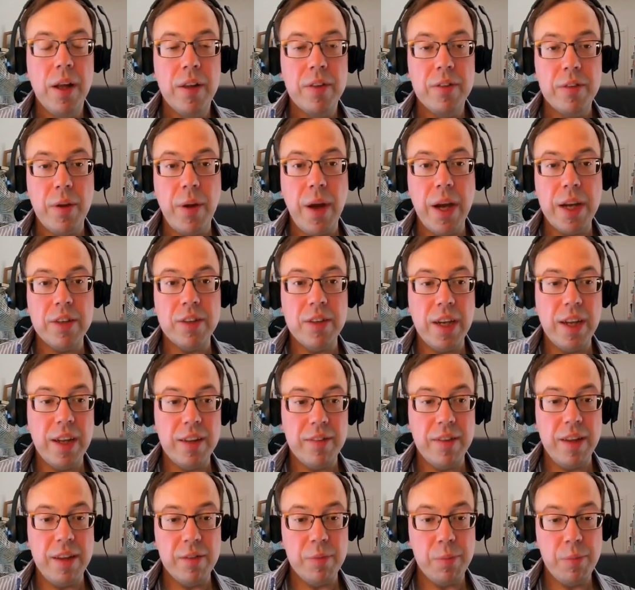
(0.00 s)
So actually,
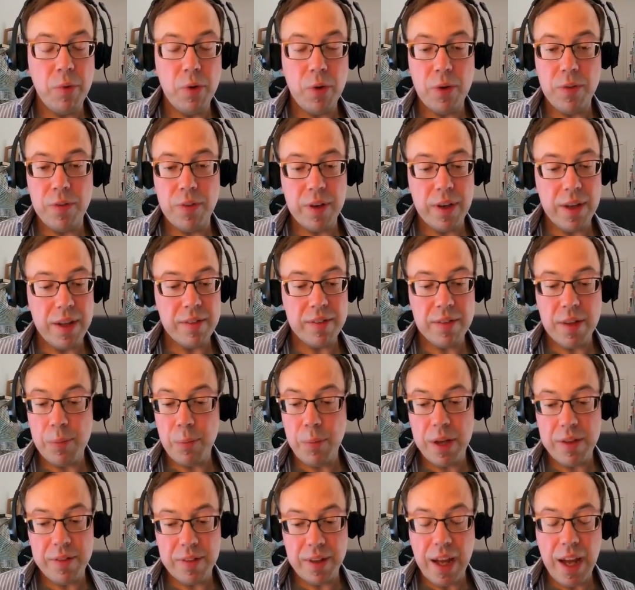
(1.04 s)
it's more of in some ways,